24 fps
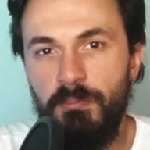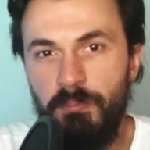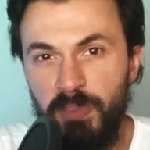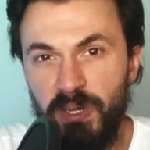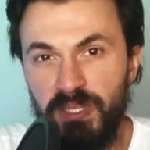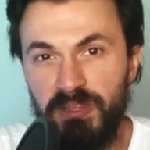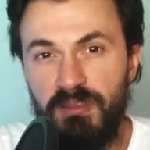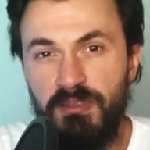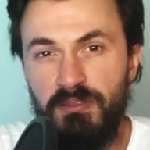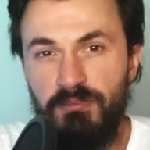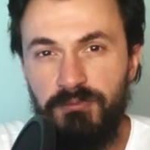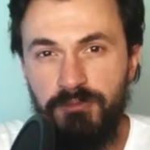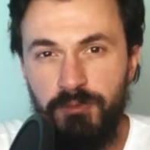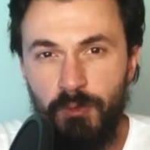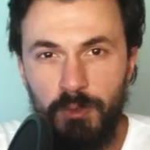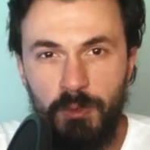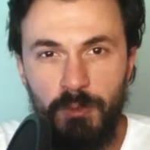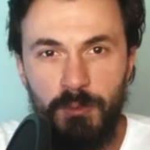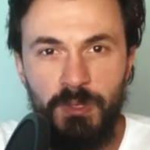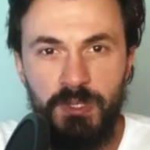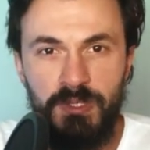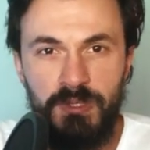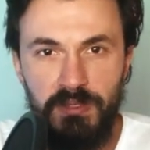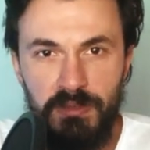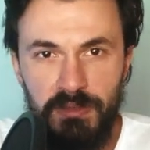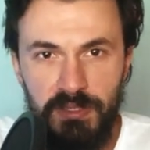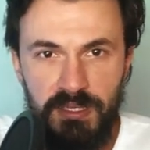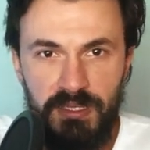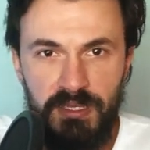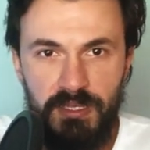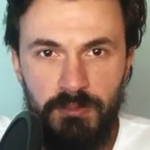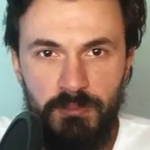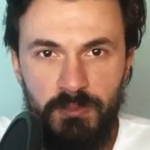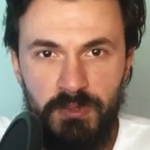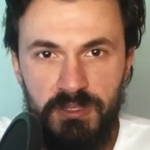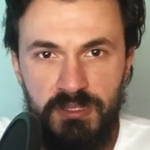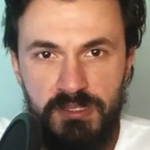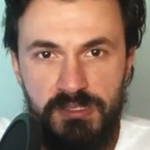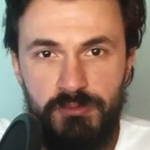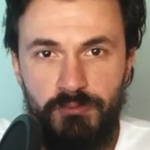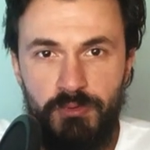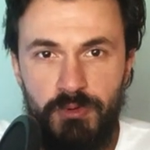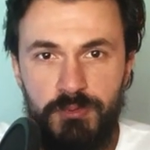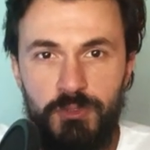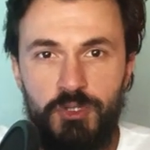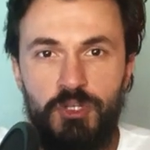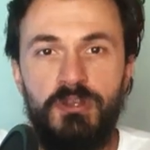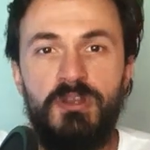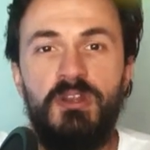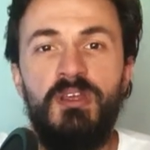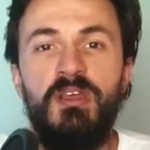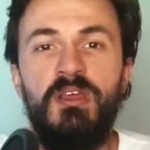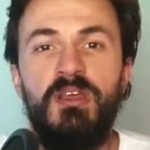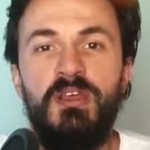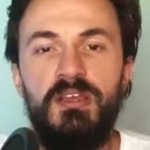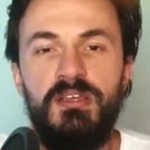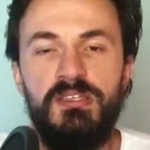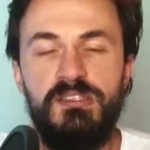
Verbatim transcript: but following the link in my description,